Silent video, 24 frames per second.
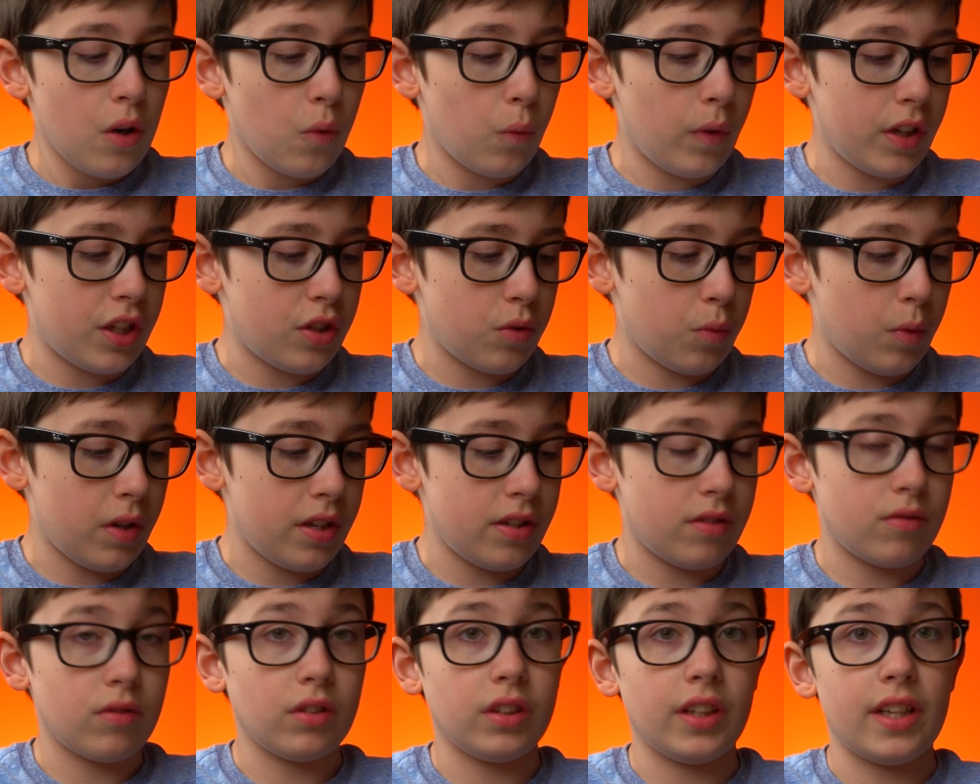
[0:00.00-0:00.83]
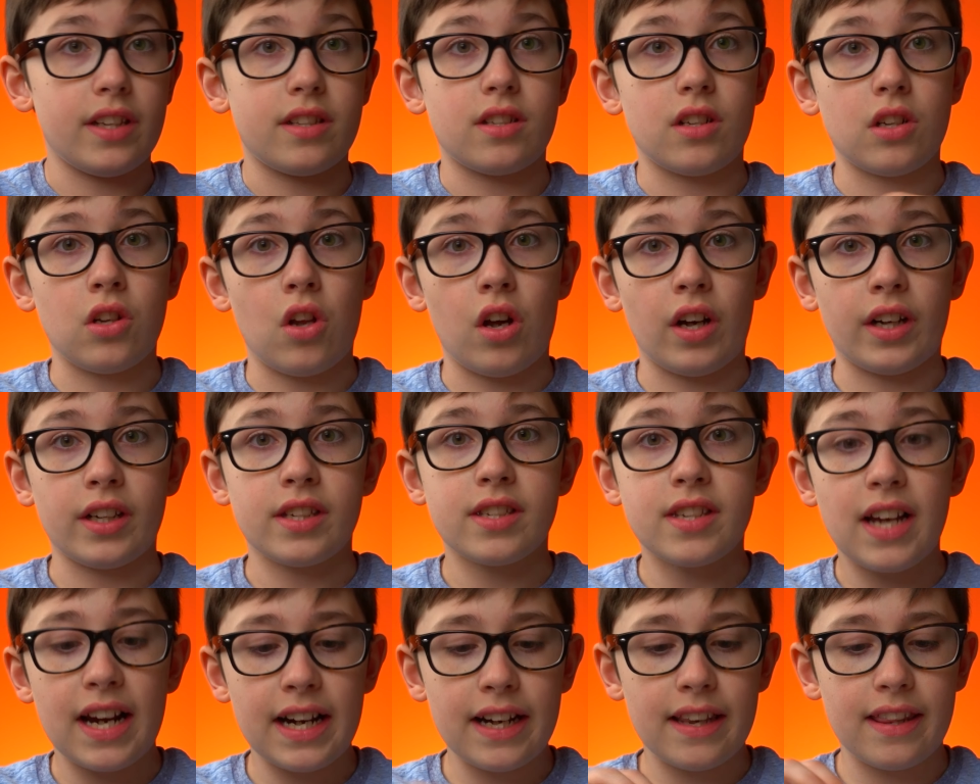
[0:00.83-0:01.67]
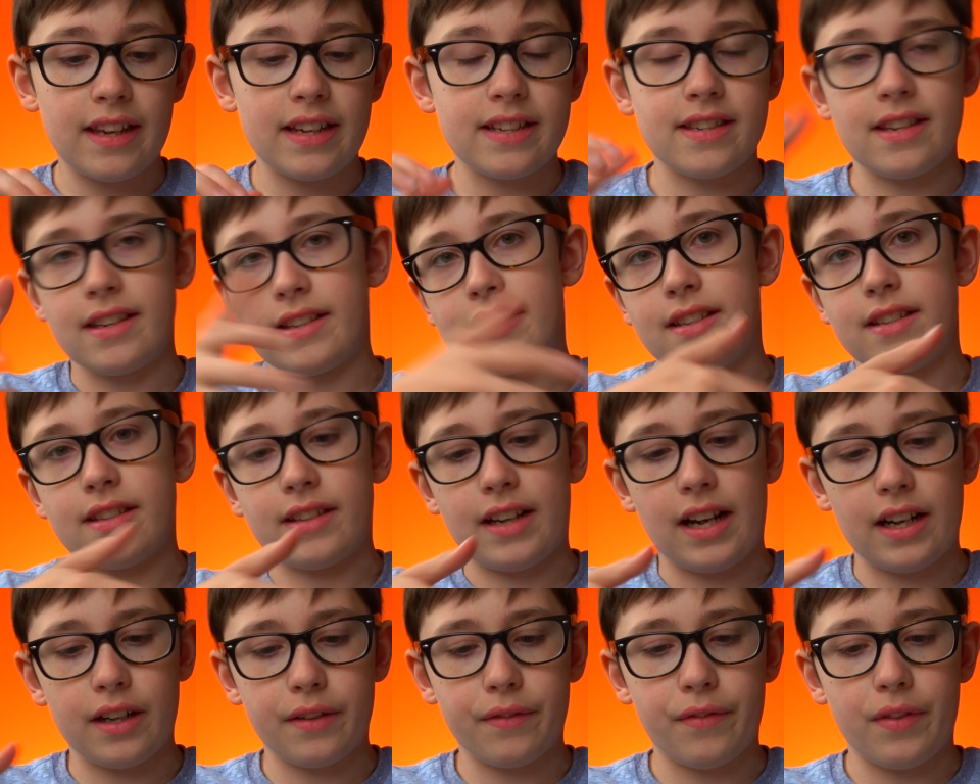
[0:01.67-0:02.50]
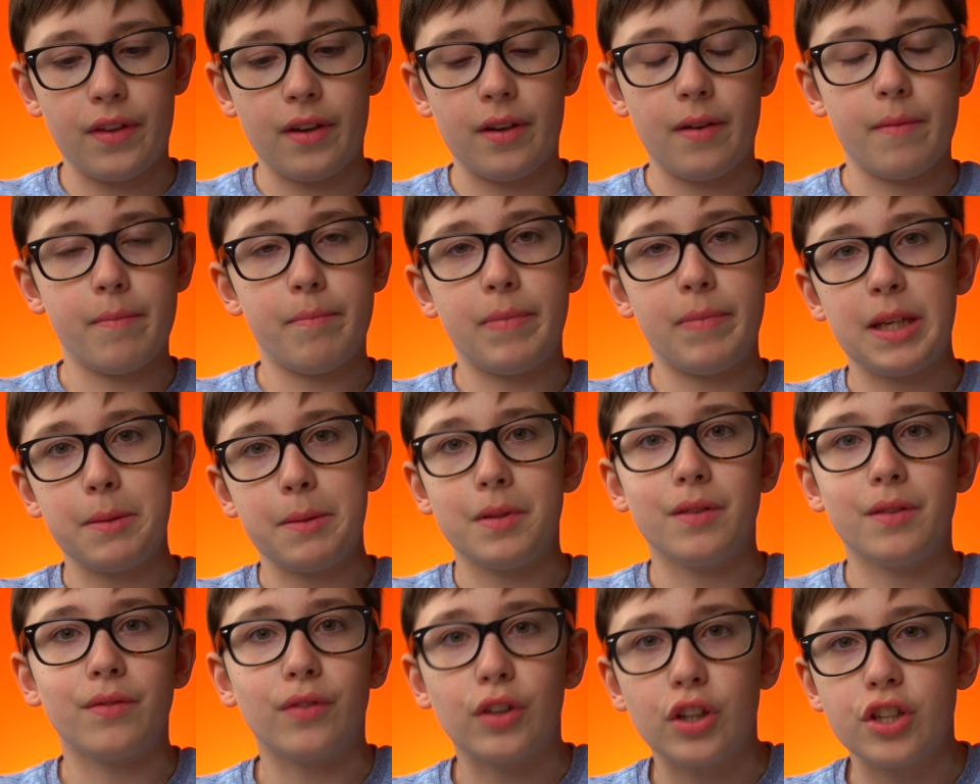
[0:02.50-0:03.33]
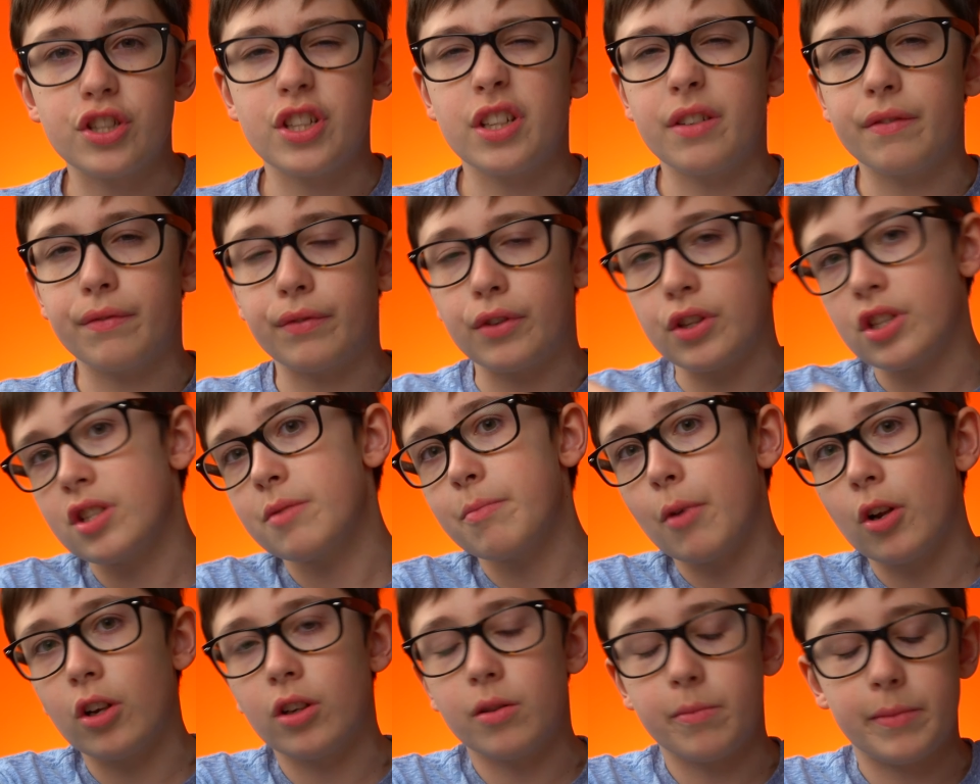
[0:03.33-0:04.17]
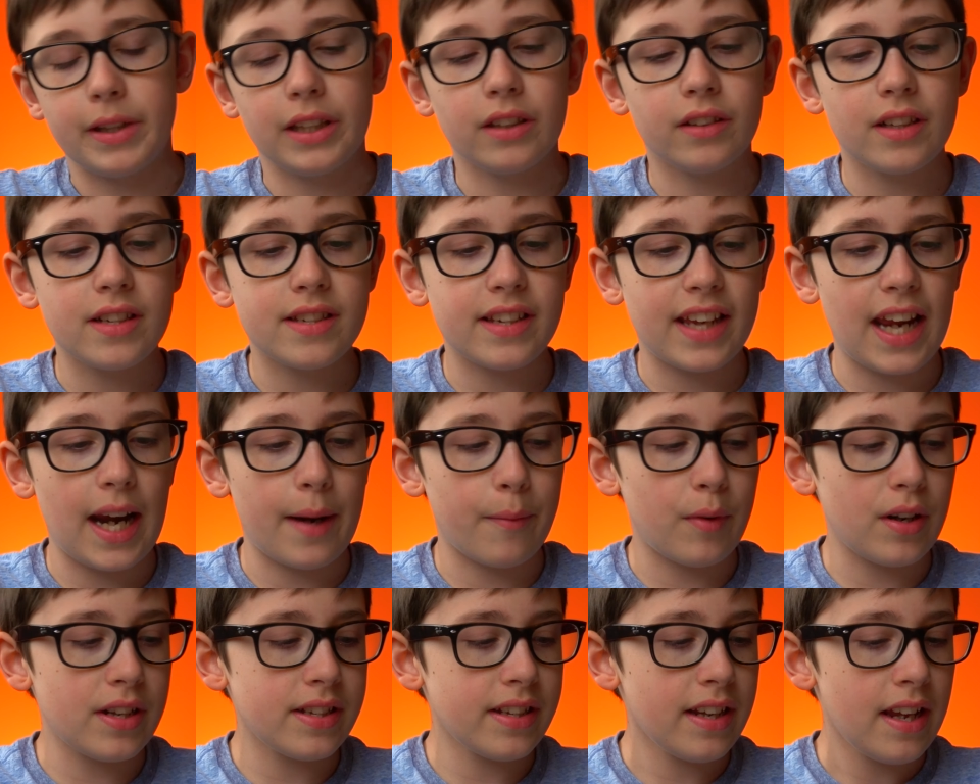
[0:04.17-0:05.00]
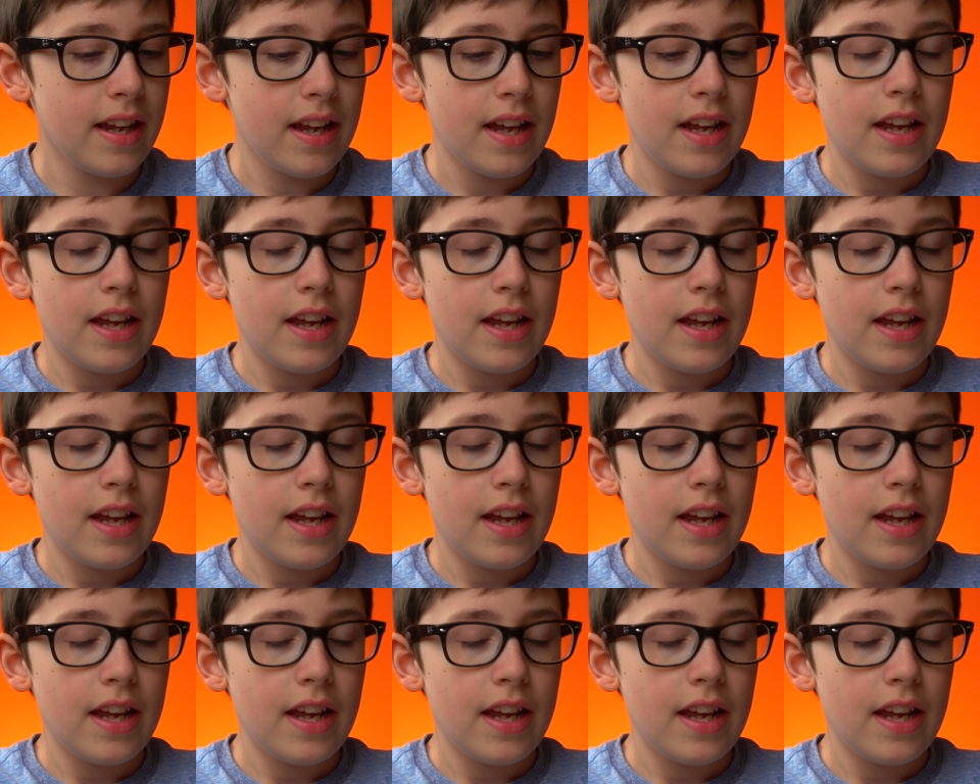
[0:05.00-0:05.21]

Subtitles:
which was released alongside this is kind of the baby version for smaller mirrorless cameras,